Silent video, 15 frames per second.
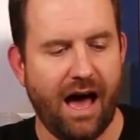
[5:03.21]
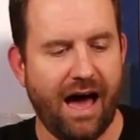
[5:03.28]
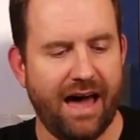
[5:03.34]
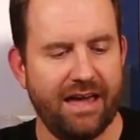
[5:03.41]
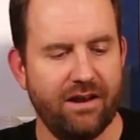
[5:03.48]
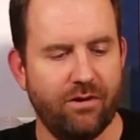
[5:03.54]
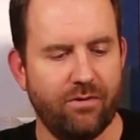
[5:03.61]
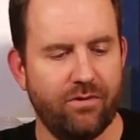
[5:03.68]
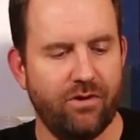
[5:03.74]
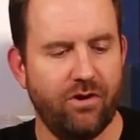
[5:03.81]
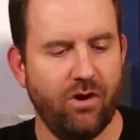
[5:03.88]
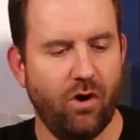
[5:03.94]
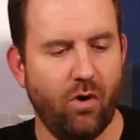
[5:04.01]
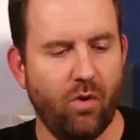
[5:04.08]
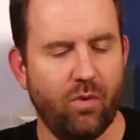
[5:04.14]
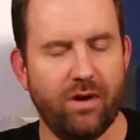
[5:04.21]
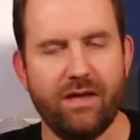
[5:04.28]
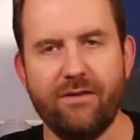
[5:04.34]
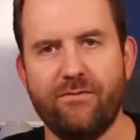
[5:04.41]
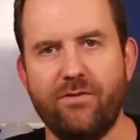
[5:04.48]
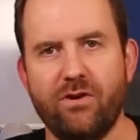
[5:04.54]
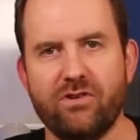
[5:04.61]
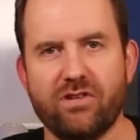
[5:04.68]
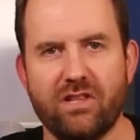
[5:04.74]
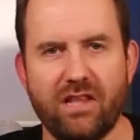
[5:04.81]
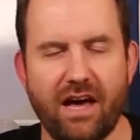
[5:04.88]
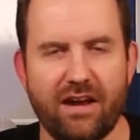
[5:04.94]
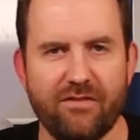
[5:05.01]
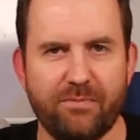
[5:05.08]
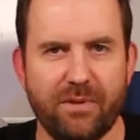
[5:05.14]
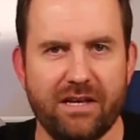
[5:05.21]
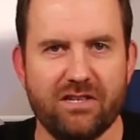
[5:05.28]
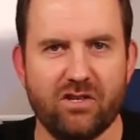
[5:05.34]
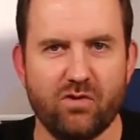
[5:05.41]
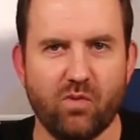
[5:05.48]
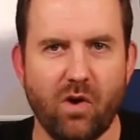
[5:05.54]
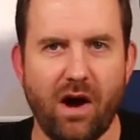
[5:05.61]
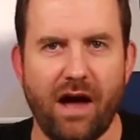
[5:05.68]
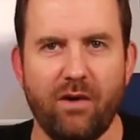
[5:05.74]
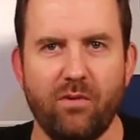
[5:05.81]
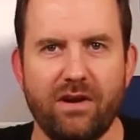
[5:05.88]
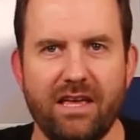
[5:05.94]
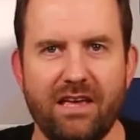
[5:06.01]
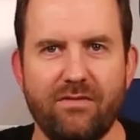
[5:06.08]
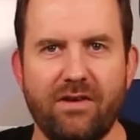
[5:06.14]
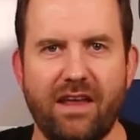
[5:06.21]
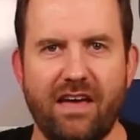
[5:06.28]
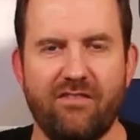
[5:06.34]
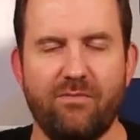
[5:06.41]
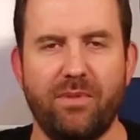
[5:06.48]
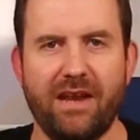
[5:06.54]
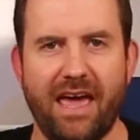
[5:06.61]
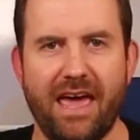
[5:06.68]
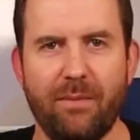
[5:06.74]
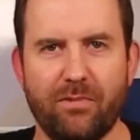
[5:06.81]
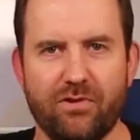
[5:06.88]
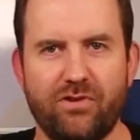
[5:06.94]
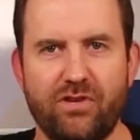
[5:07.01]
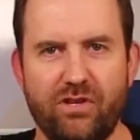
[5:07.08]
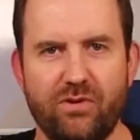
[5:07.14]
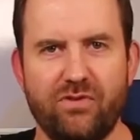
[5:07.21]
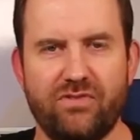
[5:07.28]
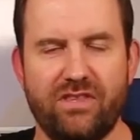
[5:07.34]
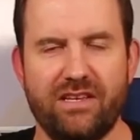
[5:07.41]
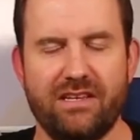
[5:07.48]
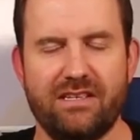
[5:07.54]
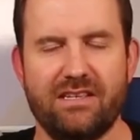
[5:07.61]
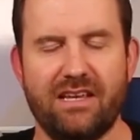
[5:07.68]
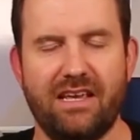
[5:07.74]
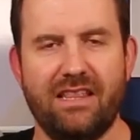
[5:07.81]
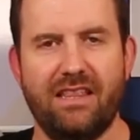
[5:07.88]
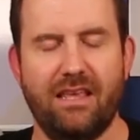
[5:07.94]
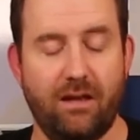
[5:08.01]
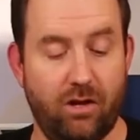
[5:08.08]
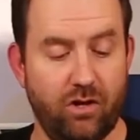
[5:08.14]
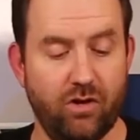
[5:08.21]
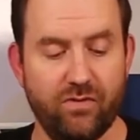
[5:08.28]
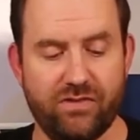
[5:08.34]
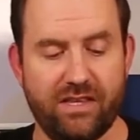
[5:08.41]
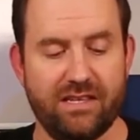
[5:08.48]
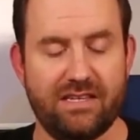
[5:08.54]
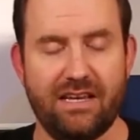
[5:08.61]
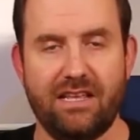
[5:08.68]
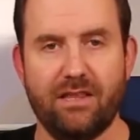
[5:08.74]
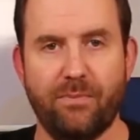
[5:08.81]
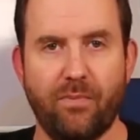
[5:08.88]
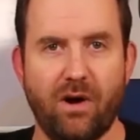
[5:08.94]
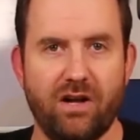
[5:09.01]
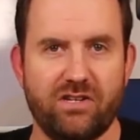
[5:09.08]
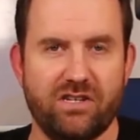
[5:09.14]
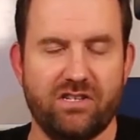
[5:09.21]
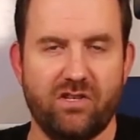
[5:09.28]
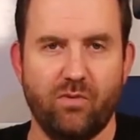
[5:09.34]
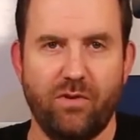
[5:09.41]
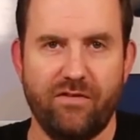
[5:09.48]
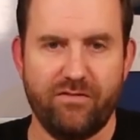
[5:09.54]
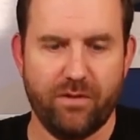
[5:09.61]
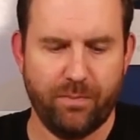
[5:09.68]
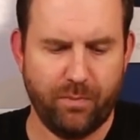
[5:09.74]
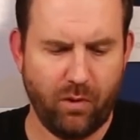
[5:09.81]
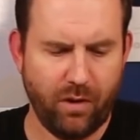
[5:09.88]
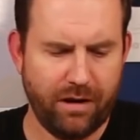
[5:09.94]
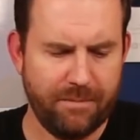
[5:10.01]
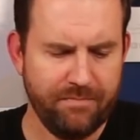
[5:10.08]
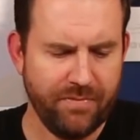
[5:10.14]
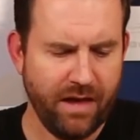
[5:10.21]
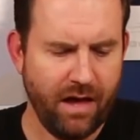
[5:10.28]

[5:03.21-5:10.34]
I don't know if there's a lot of places where I would even have been able to use these in uh, use this in the projects that we've deployed.